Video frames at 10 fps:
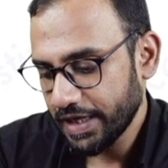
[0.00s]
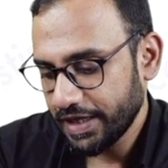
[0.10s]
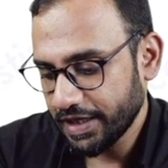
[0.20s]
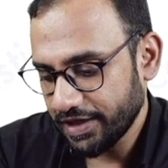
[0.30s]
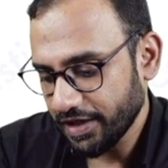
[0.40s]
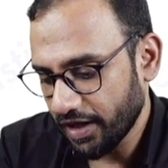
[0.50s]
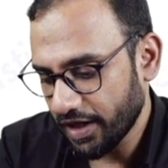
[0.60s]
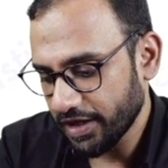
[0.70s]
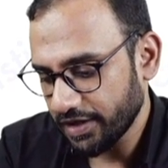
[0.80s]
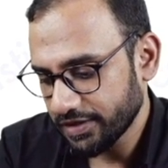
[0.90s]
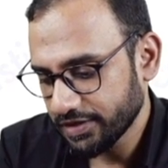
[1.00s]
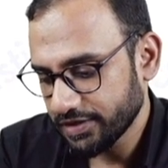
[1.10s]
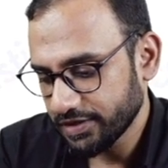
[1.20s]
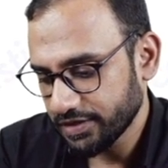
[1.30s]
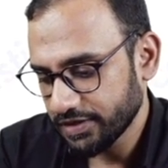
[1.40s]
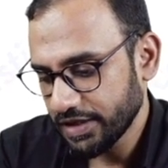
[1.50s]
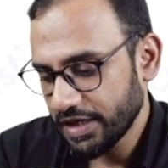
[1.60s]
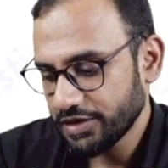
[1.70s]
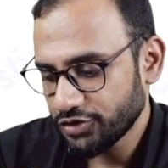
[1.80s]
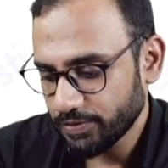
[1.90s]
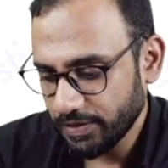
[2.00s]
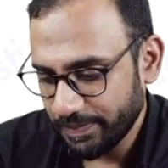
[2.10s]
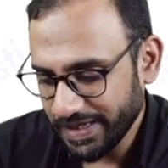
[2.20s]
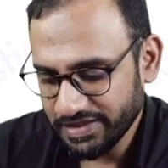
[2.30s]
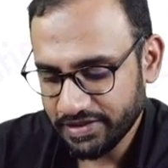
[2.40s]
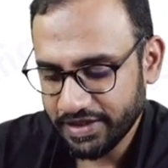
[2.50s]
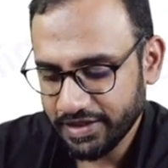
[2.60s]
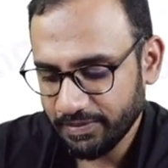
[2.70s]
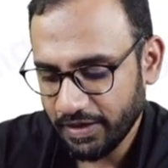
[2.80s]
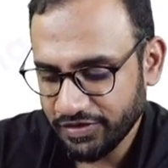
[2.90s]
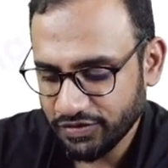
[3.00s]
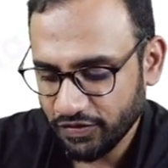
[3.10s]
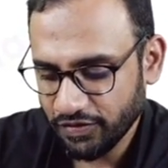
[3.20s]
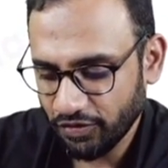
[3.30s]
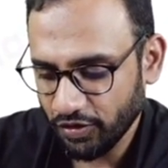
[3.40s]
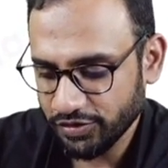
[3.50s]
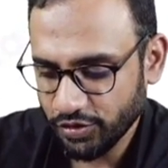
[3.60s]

in a young adult should be best treated by which one of the following?